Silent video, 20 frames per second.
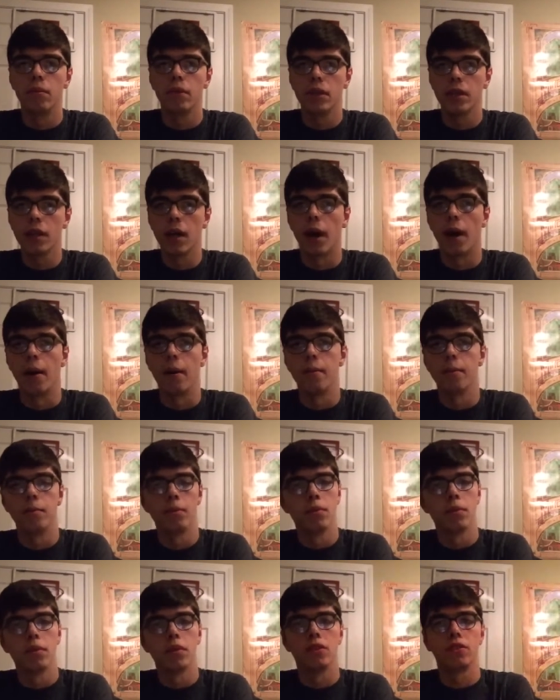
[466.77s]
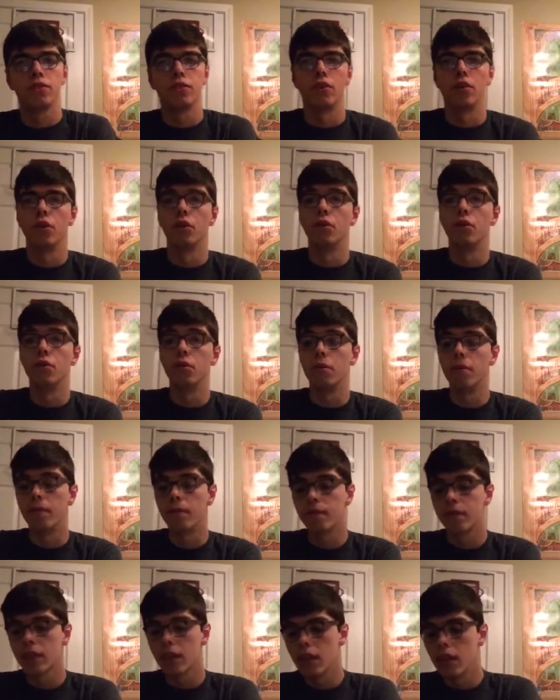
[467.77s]
yeah. So,
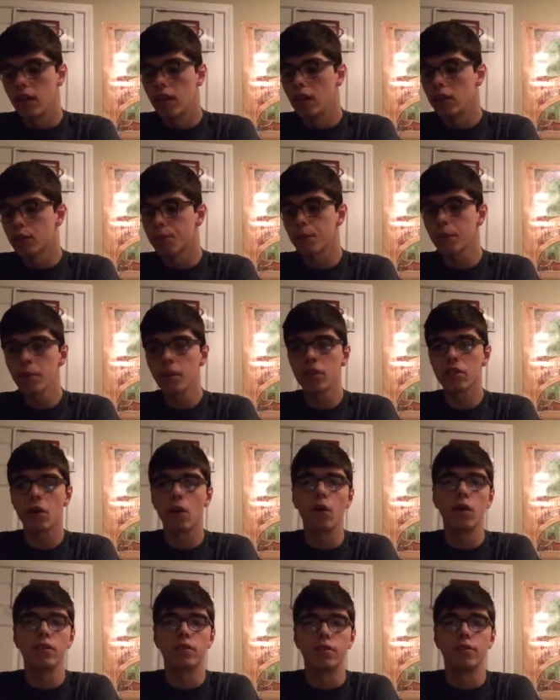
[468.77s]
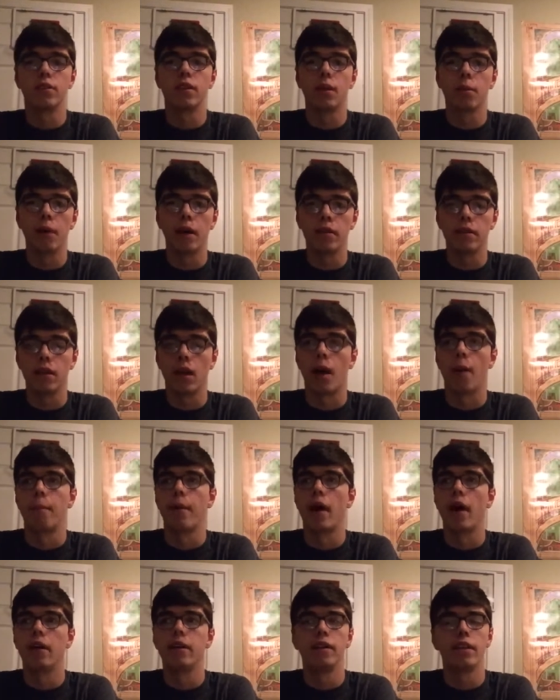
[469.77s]
that's pretty much all I have to say
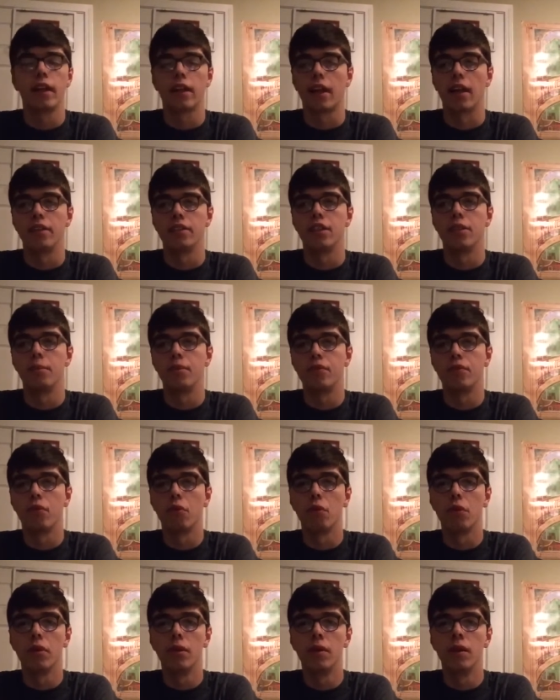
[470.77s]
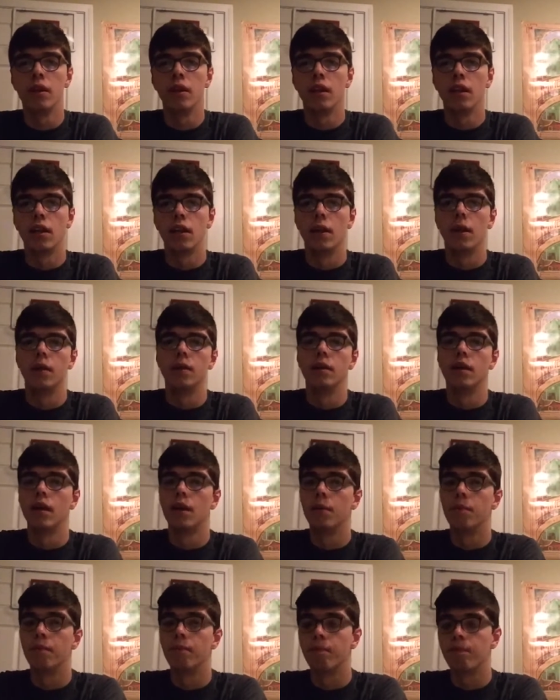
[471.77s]
about it, like I said before.
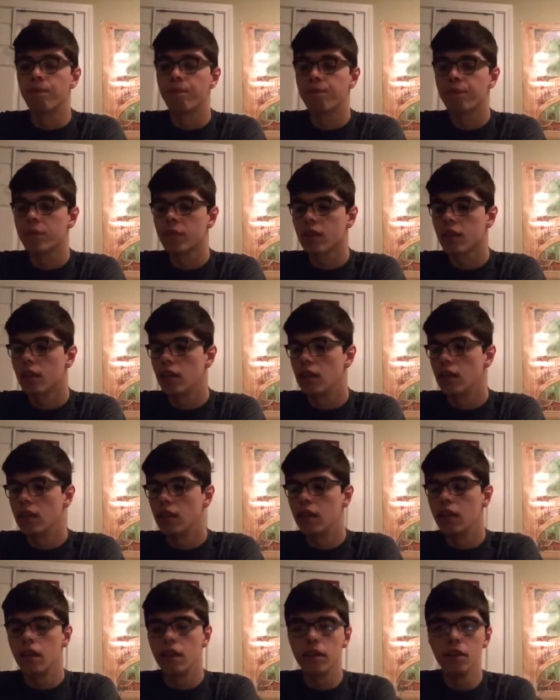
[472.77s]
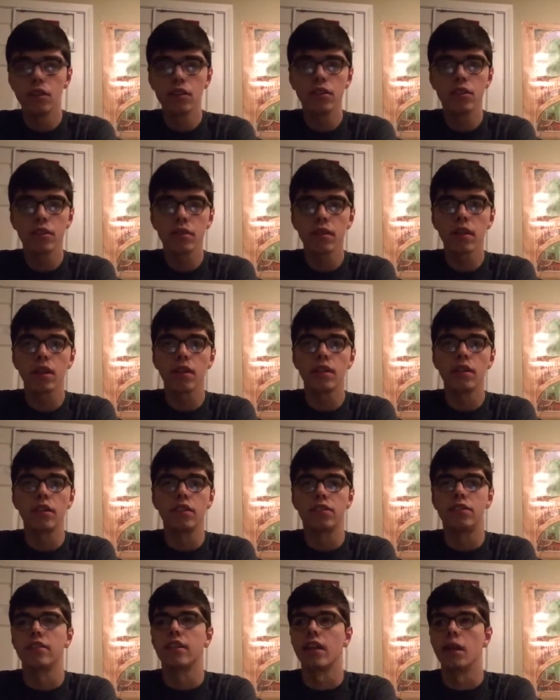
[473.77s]
And there's something I need to
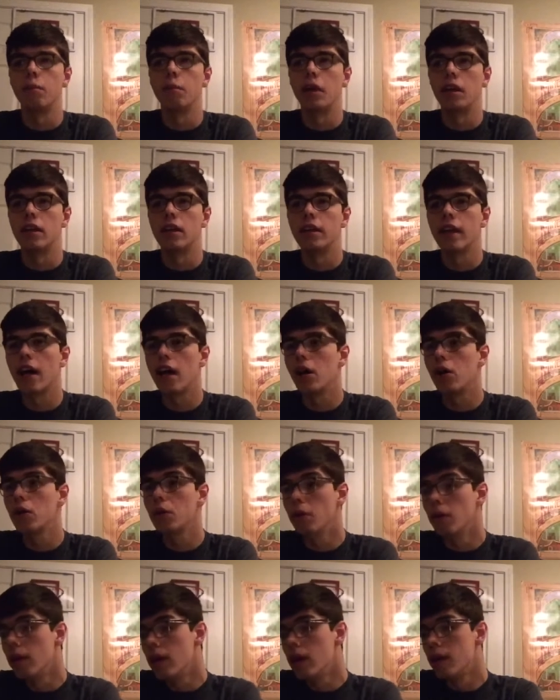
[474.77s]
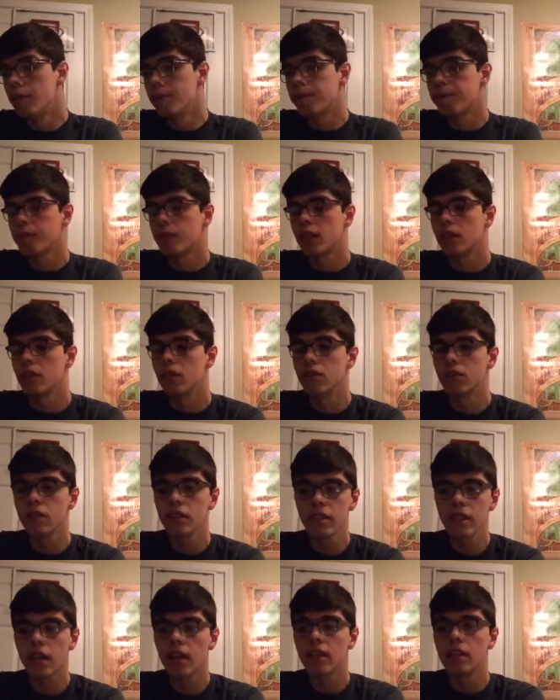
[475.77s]
say about it. Now, there's
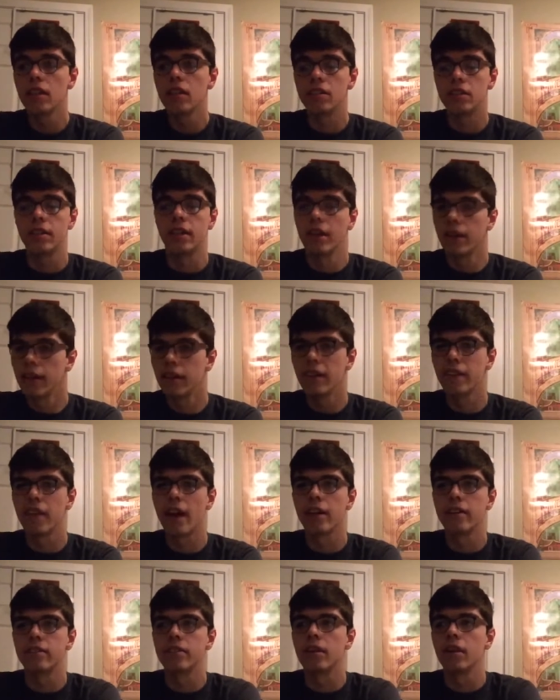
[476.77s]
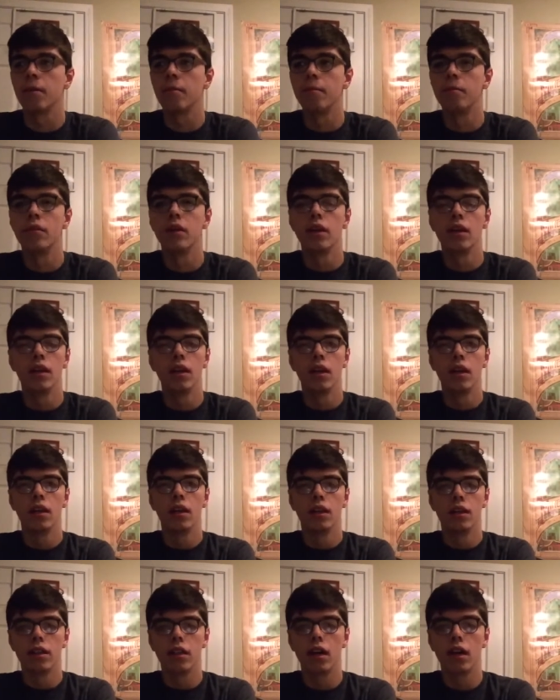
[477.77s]
something I need to tell you that,
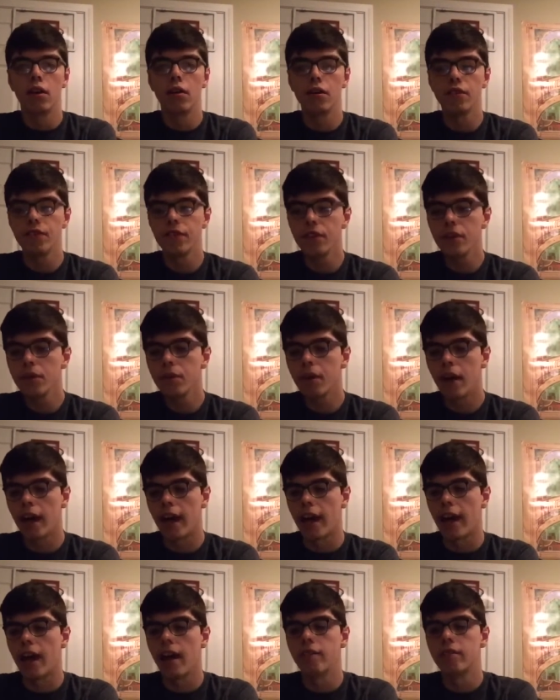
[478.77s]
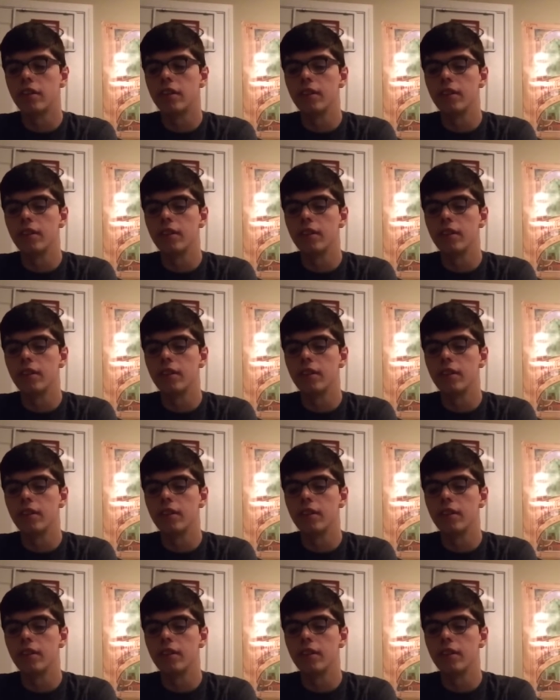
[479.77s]
now, if you have